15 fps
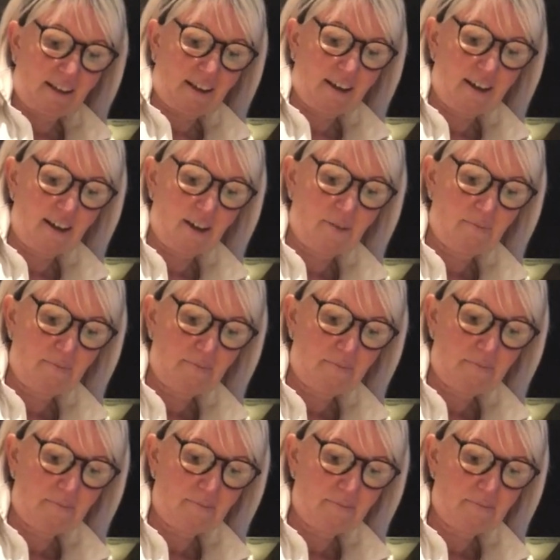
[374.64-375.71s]

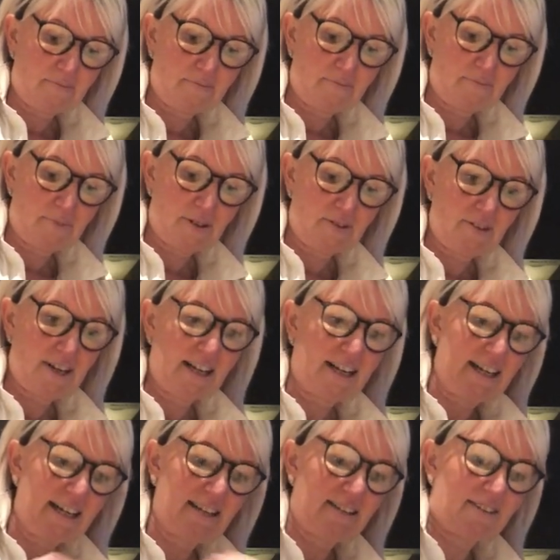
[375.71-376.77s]
But
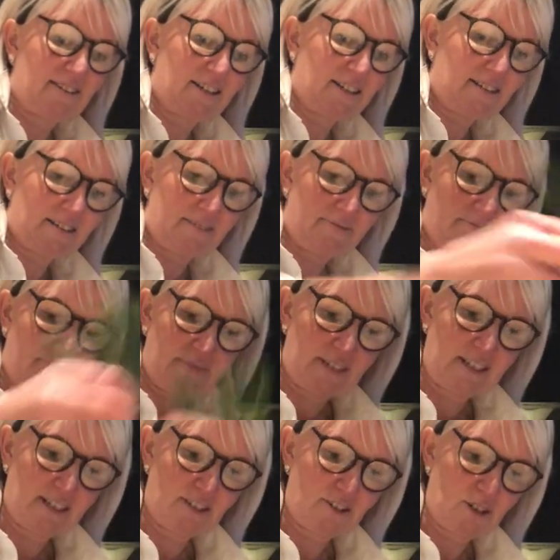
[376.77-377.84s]
really it is
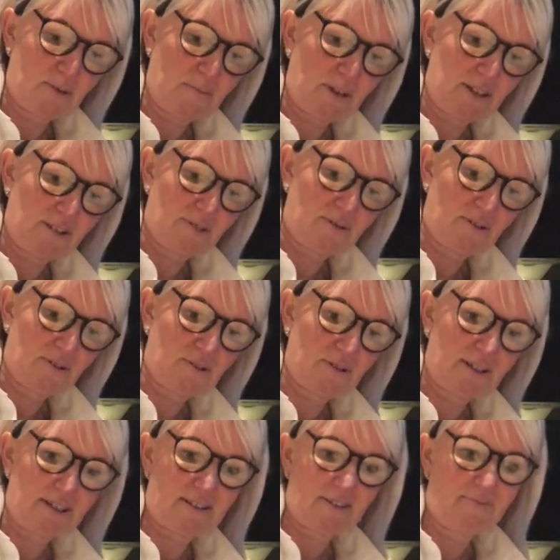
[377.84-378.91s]
just personal
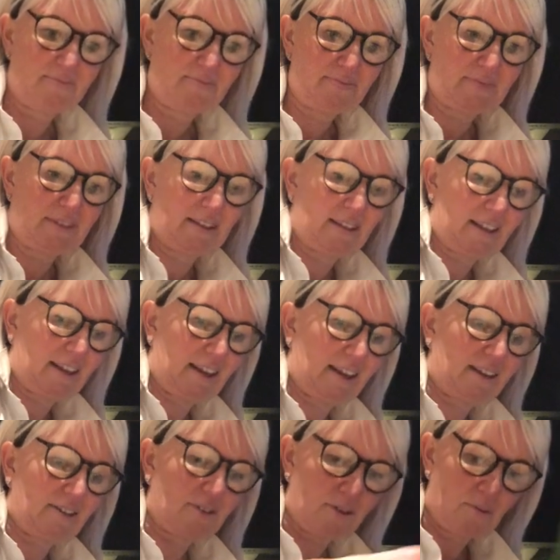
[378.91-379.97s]
choice
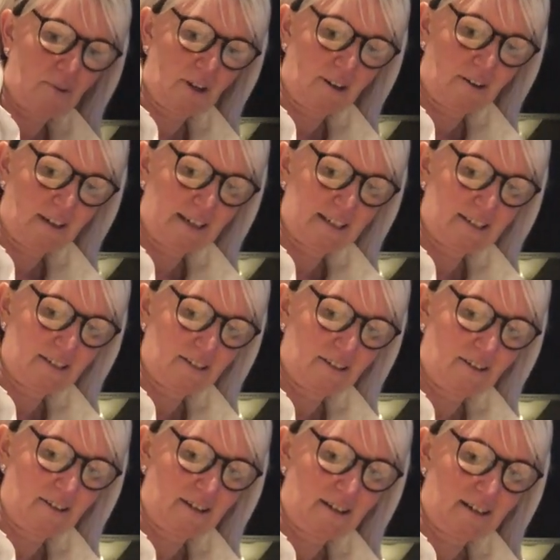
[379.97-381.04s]
as to what you like to
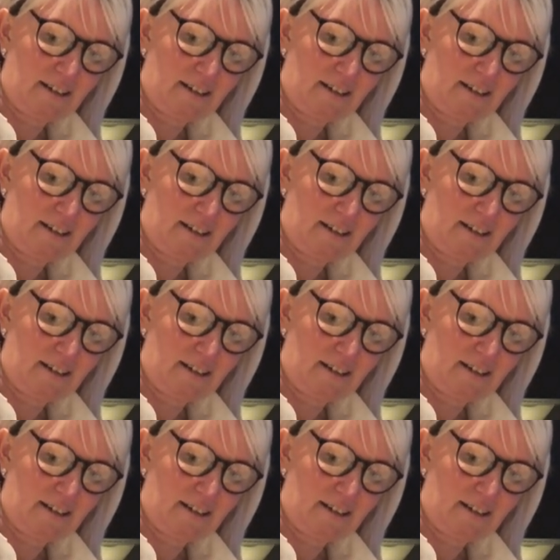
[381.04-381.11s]
do,